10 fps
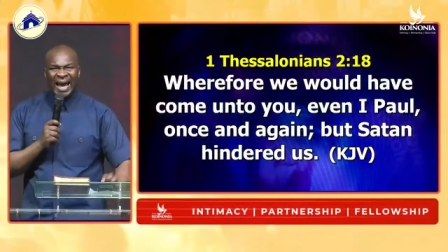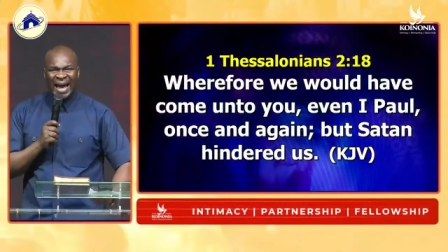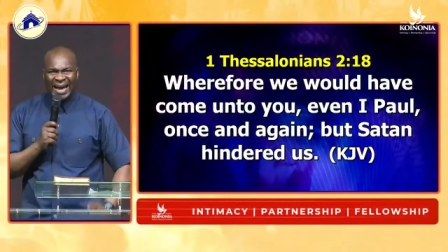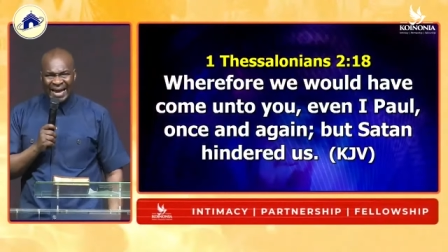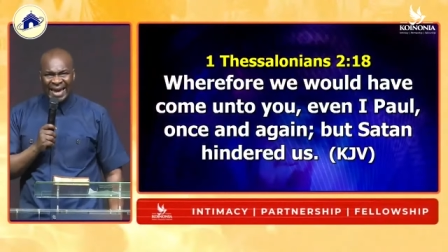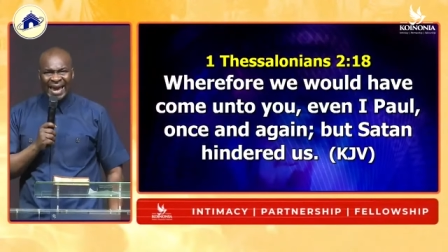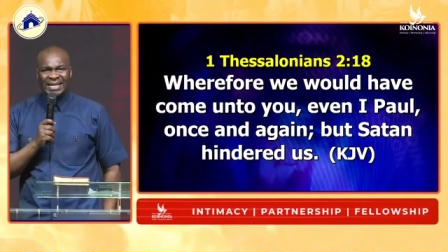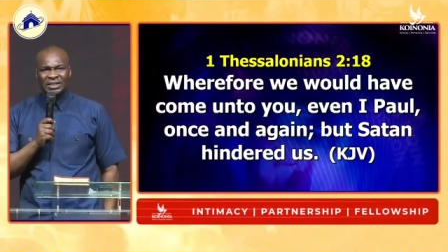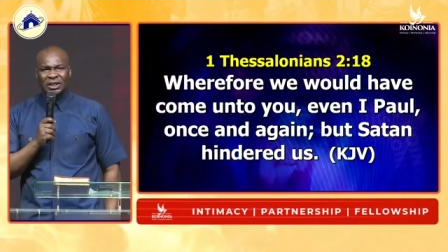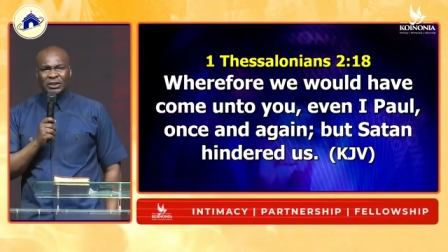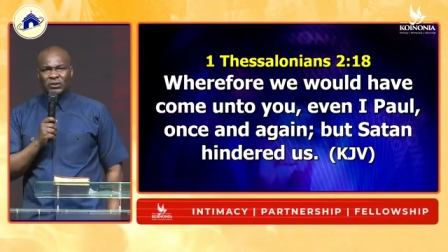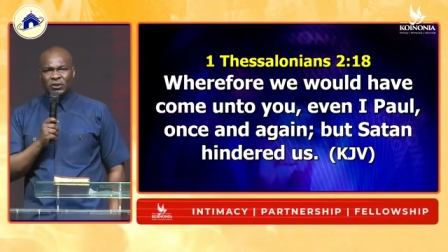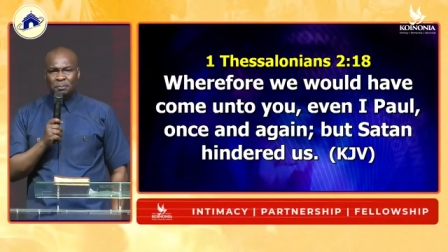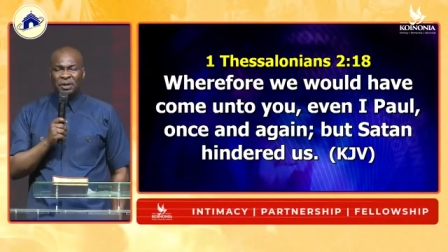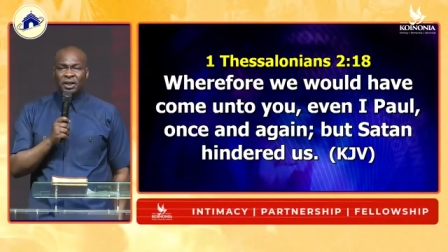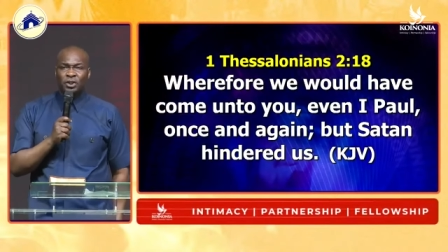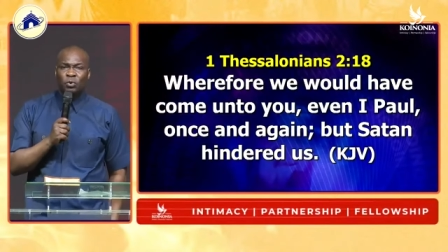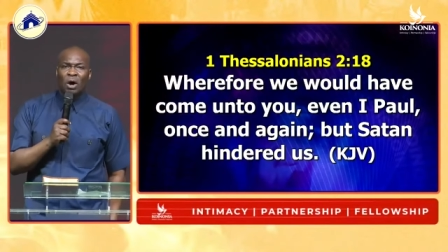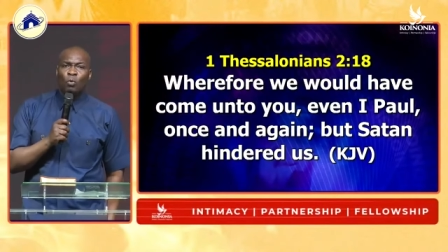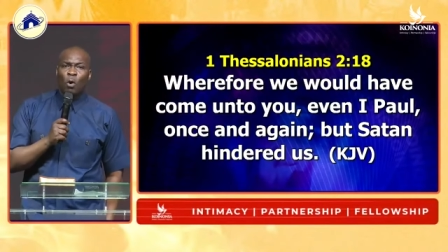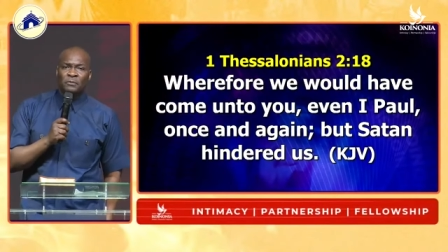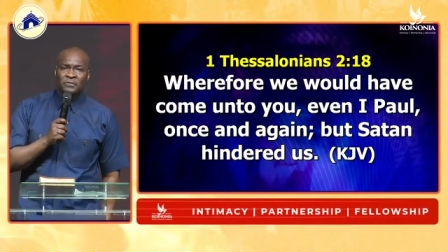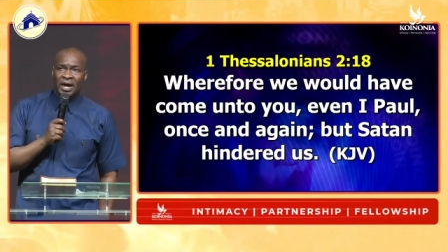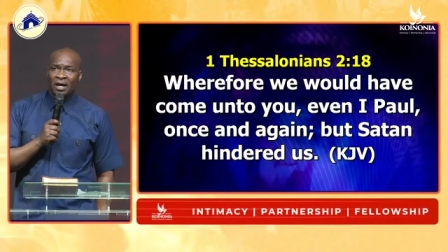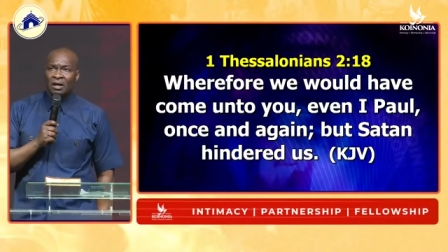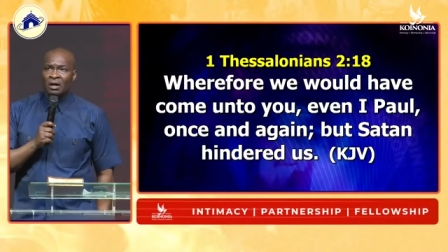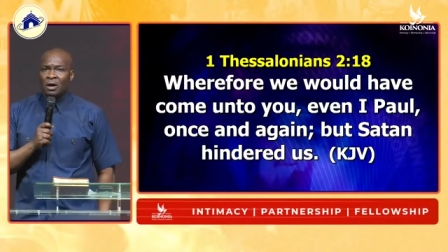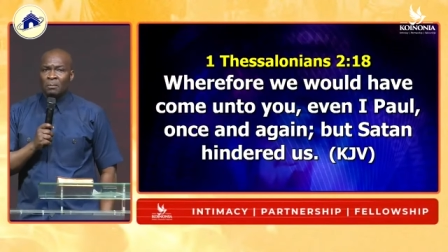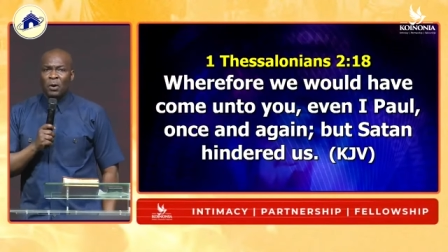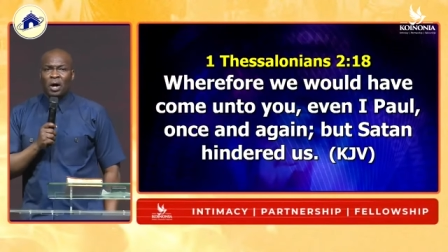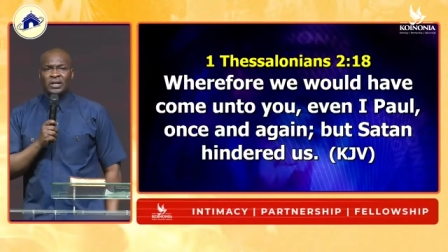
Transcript: Engage in spiritual warfare. Paul